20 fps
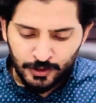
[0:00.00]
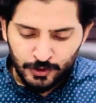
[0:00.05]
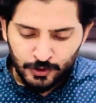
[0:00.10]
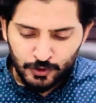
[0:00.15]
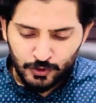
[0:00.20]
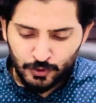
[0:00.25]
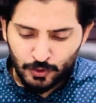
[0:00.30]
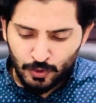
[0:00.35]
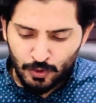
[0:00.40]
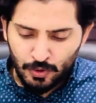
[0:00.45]

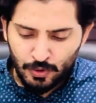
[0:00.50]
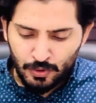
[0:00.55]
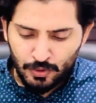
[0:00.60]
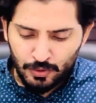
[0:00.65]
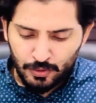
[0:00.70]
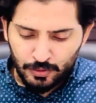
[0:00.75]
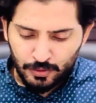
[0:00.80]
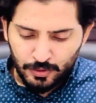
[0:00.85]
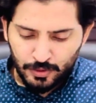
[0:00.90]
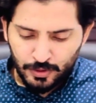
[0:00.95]

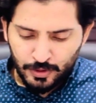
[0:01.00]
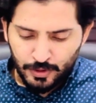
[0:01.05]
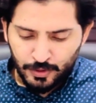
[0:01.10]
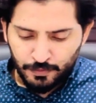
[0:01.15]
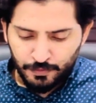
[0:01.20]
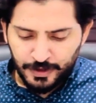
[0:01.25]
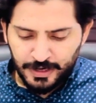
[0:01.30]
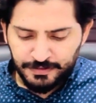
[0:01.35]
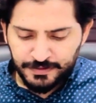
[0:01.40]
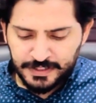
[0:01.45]
So
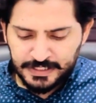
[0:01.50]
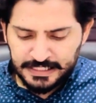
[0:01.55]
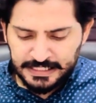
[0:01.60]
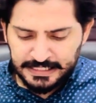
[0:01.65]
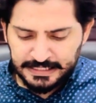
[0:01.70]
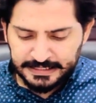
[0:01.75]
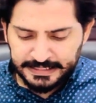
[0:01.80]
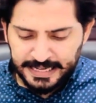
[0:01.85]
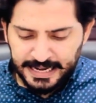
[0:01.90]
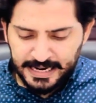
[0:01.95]
we have
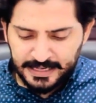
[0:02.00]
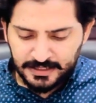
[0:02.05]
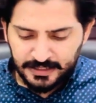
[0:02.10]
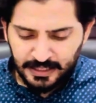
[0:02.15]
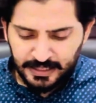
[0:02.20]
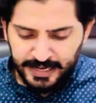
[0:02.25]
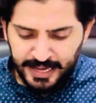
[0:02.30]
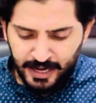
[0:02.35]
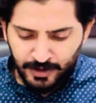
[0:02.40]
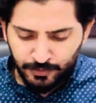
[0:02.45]
seen that
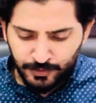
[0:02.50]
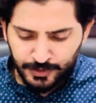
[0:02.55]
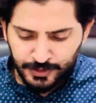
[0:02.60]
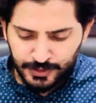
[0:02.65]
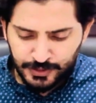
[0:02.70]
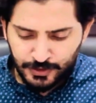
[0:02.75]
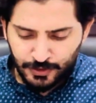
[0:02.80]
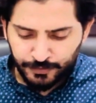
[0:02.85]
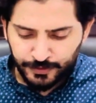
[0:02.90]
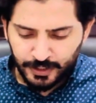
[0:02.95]
the
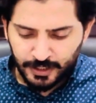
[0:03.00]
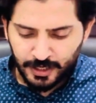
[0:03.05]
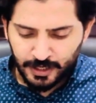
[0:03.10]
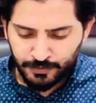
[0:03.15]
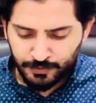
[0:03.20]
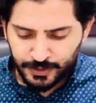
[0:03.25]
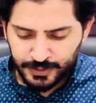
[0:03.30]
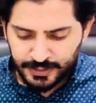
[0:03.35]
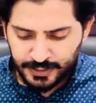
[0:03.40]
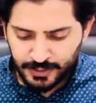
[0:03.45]
languages of the
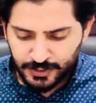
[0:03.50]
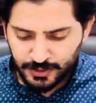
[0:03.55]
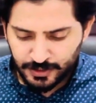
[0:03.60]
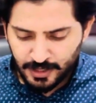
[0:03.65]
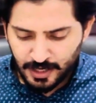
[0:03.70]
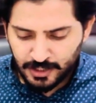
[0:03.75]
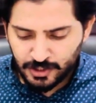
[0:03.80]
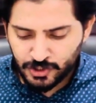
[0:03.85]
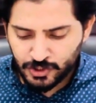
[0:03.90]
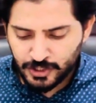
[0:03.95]
conversation
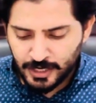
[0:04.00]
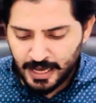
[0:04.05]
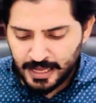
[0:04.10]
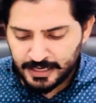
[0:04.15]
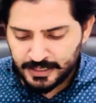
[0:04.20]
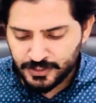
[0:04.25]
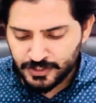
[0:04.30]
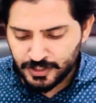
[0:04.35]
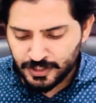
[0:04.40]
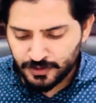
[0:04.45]
are
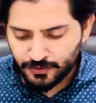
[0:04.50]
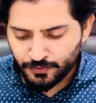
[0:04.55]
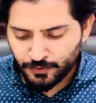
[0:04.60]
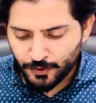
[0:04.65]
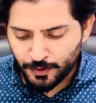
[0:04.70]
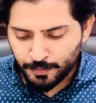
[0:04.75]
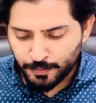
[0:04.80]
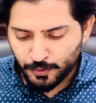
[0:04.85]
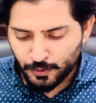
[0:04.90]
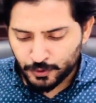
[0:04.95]
challenging
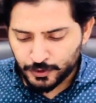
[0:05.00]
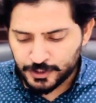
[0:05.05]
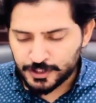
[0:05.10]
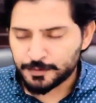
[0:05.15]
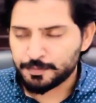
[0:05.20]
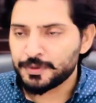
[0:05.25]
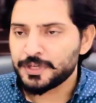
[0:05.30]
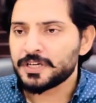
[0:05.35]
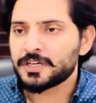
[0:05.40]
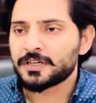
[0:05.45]
for both
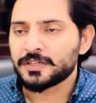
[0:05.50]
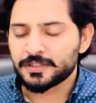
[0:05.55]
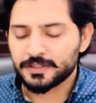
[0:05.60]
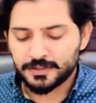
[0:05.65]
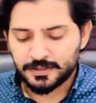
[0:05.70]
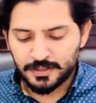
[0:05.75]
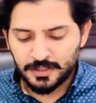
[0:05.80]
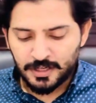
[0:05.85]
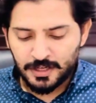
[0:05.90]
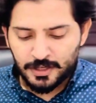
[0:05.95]

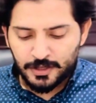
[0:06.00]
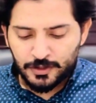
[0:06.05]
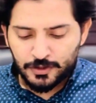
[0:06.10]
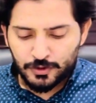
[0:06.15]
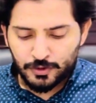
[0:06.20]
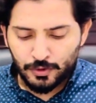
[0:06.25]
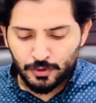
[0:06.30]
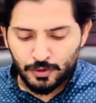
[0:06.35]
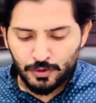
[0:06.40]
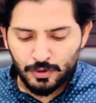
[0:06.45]
speakers.
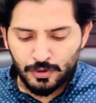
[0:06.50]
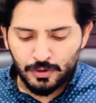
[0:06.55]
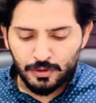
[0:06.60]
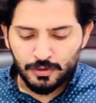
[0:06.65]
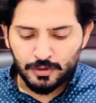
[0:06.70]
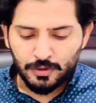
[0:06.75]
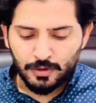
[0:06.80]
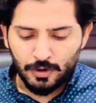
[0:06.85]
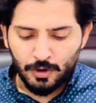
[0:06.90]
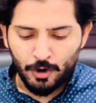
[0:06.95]

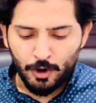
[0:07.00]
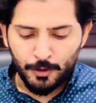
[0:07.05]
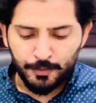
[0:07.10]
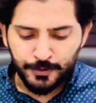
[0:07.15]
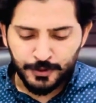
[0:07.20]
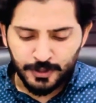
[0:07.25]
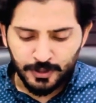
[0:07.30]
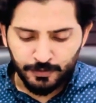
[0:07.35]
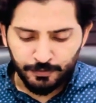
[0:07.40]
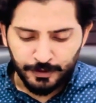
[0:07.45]
So
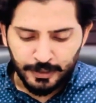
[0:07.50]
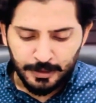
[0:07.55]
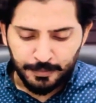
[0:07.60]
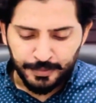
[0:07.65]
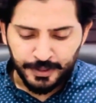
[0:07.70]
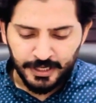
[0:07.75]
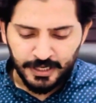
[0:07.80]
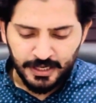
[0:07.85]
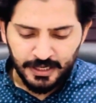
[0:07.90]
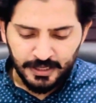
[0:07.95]
option will
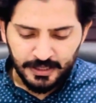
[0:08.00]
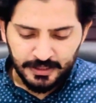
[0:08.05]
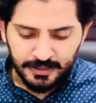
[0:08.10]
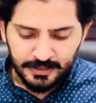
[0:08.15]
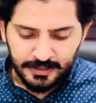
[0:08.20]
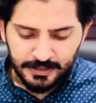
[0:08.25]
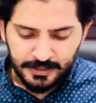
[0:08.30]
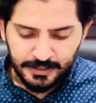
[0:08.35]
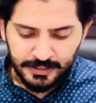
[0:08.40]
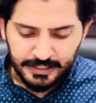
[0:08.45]
be
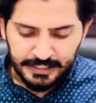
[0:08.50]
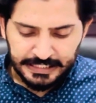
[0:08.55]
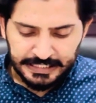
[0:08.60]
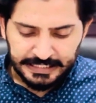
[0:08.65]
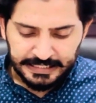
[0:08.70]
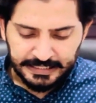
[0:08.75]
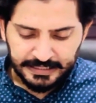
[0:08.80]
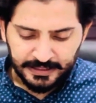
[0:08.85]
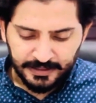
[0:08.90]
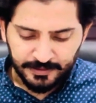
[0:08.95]

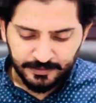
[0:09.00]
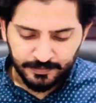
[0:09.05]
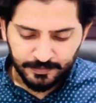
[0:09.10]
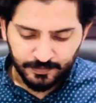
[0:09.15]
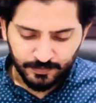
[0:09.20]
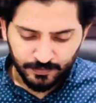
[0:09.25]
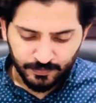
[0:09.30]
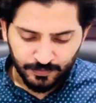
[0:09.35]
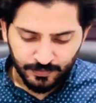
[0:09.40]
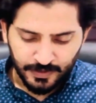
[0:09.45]
D.
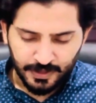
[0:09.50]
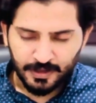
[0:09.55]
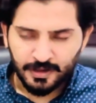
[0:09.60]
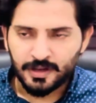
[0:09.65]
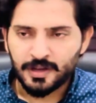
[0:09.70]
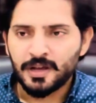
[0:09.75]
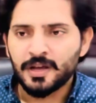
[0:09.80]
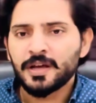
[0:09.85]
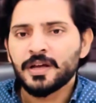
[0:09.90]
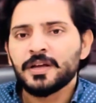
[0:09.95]

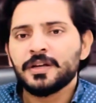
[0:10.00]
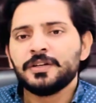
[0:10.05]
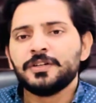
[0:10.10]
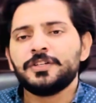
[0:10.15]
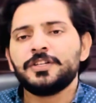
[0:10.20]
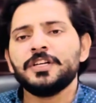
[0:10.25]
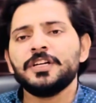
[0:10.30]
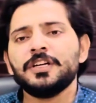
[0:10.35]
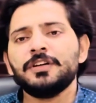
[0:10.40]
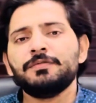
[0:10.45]

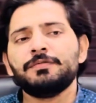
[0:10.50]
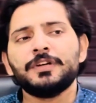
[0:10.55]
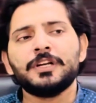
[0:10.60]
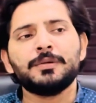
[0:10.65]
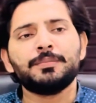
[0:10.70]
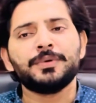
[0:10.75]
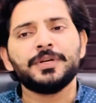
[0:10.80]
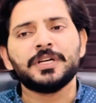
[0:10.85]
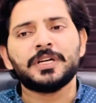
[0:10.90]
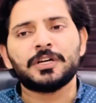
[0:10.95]
D
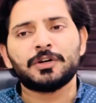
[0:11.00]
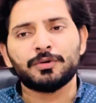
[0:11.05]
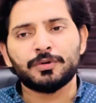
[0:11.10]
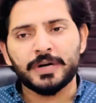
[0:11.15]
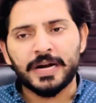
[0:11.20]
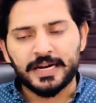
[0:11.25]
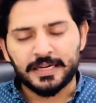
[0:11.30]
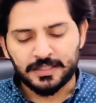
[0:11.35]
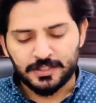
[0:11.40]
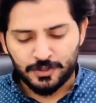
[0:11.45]
will be
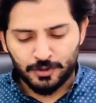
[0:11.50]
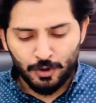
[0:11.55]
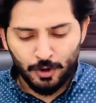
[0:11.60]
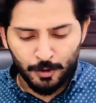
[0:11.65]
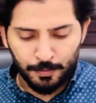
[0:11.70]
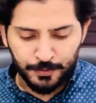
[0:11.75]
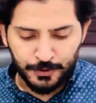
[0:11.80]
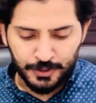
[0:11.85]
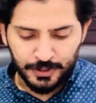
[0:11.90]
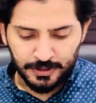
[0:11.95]
correct
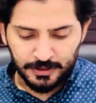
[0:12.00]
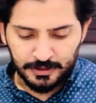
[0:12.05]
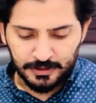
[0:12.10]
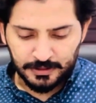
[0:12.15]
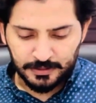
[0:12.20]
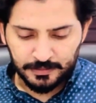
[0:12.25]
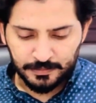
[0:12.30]
option.